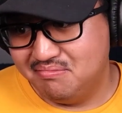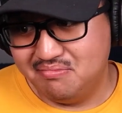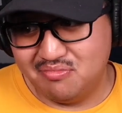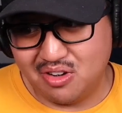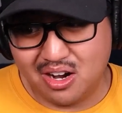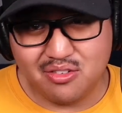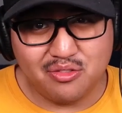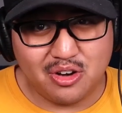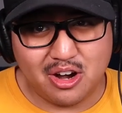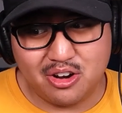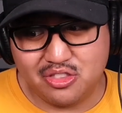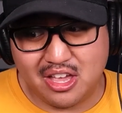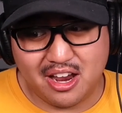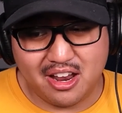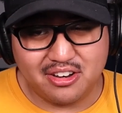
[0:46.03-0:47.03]
Ron Rivera,
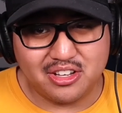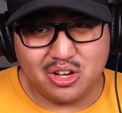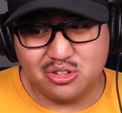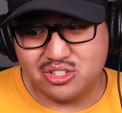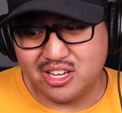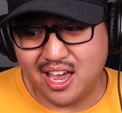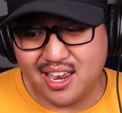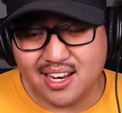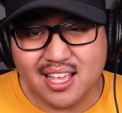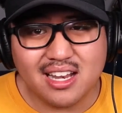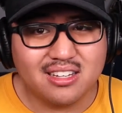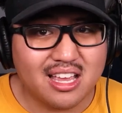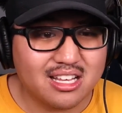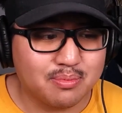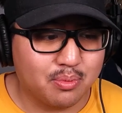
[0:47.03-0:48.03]
the head coach, kind of got
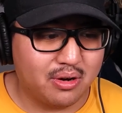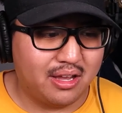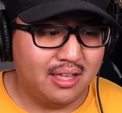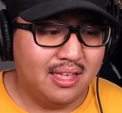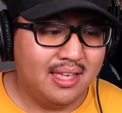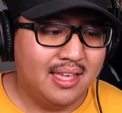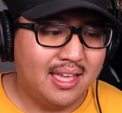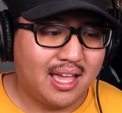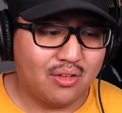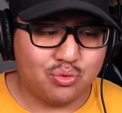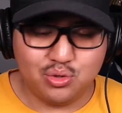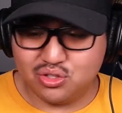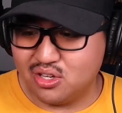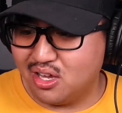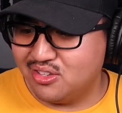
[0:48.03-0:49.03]
desperate
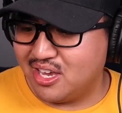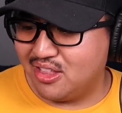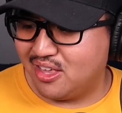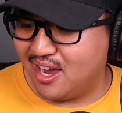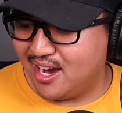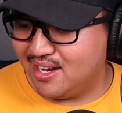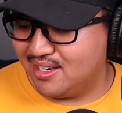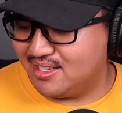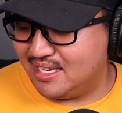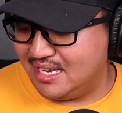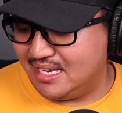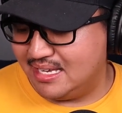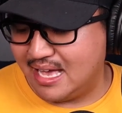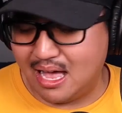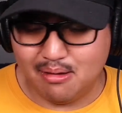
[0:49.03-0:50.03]
after he saw Taylor
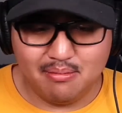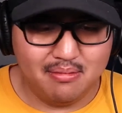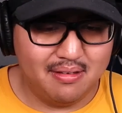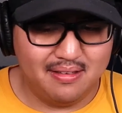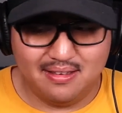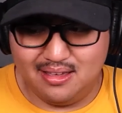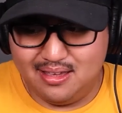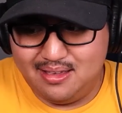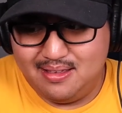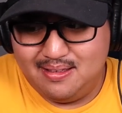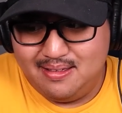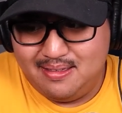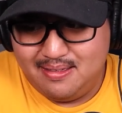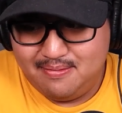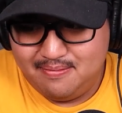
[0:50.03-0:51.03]
Heinicke got
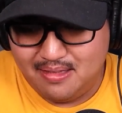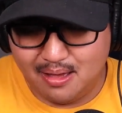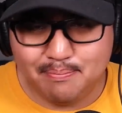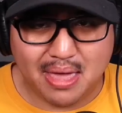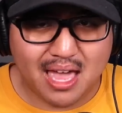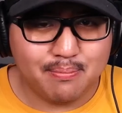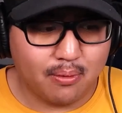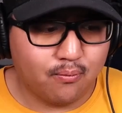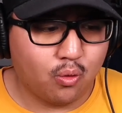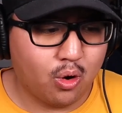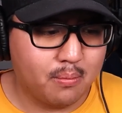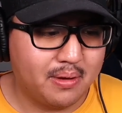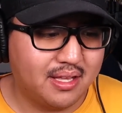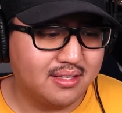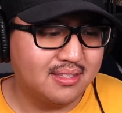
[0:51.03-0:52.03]
a bad
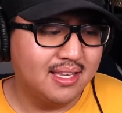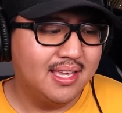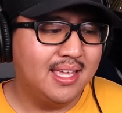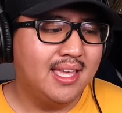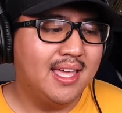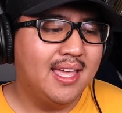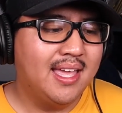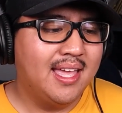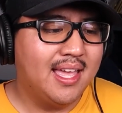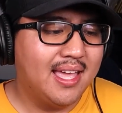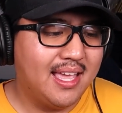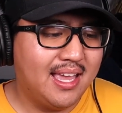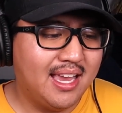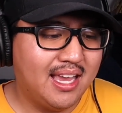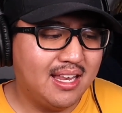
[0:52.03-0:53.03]
performance.
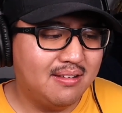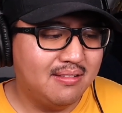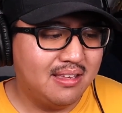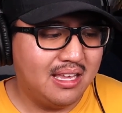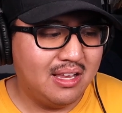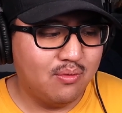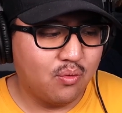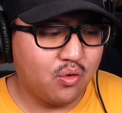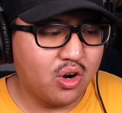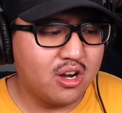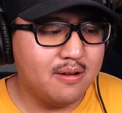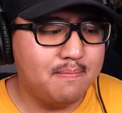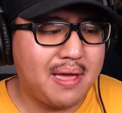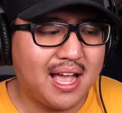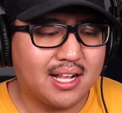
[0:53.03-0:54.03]
And he
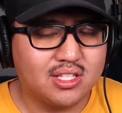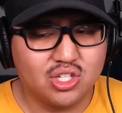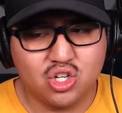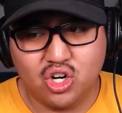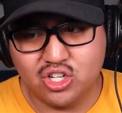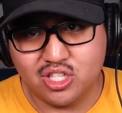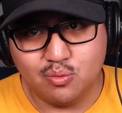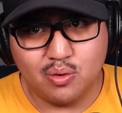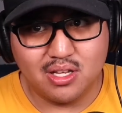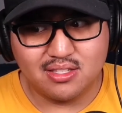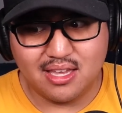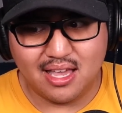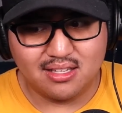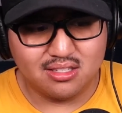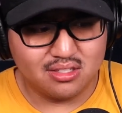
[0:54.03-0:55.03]
reverted back to Carson Wentz
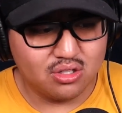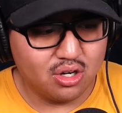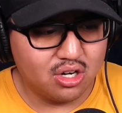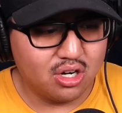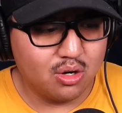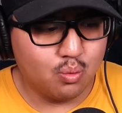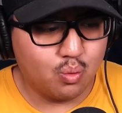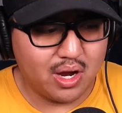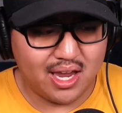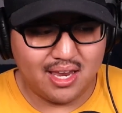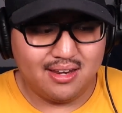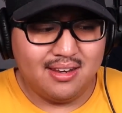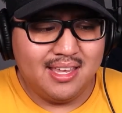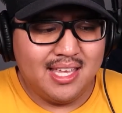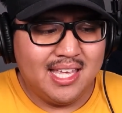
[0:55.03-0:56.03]
as a starter
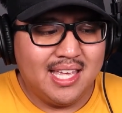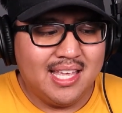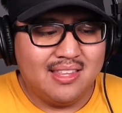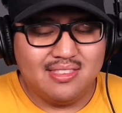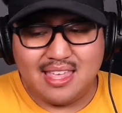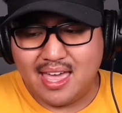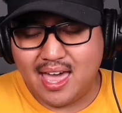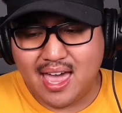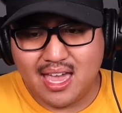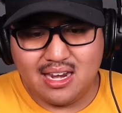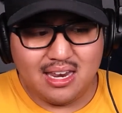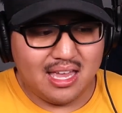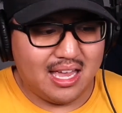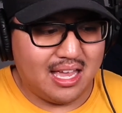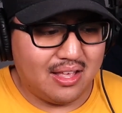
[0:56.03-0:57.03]
when they
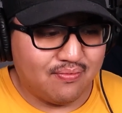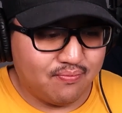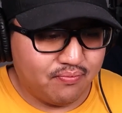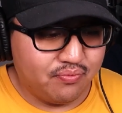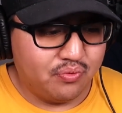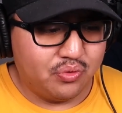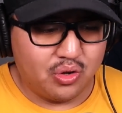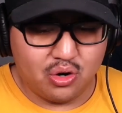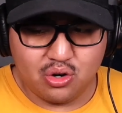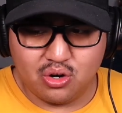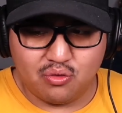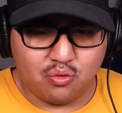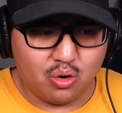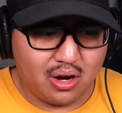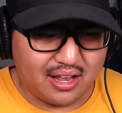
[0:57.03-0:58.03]
had a third
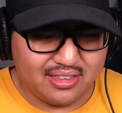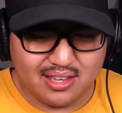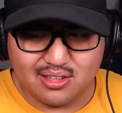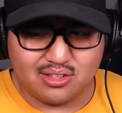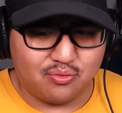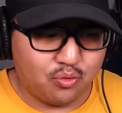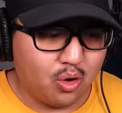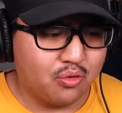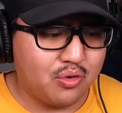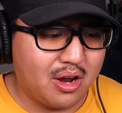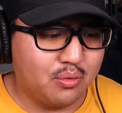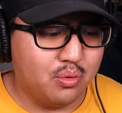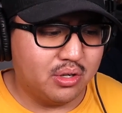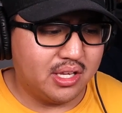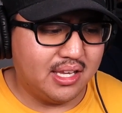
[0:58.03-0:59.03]
or fourth, I think it's a fourth
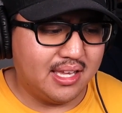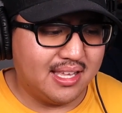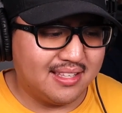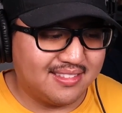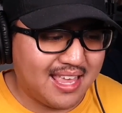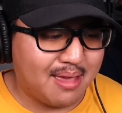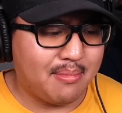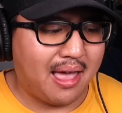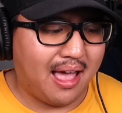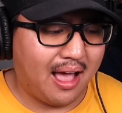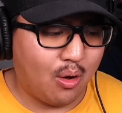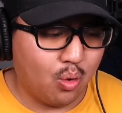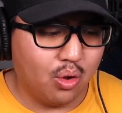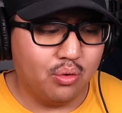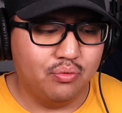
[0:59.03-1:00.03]
round rookie, and Sam
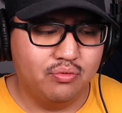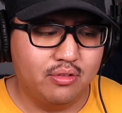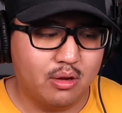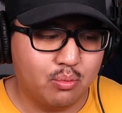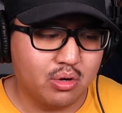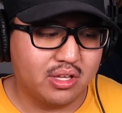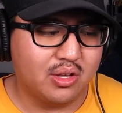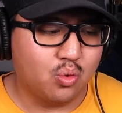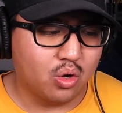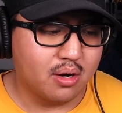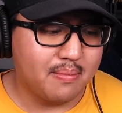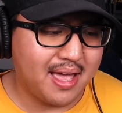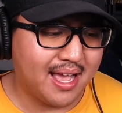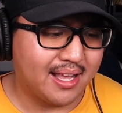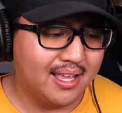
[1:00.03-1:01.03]
Howell, the rookie
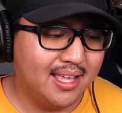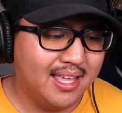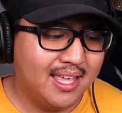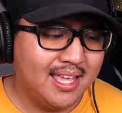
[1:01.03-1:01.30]
quarterback,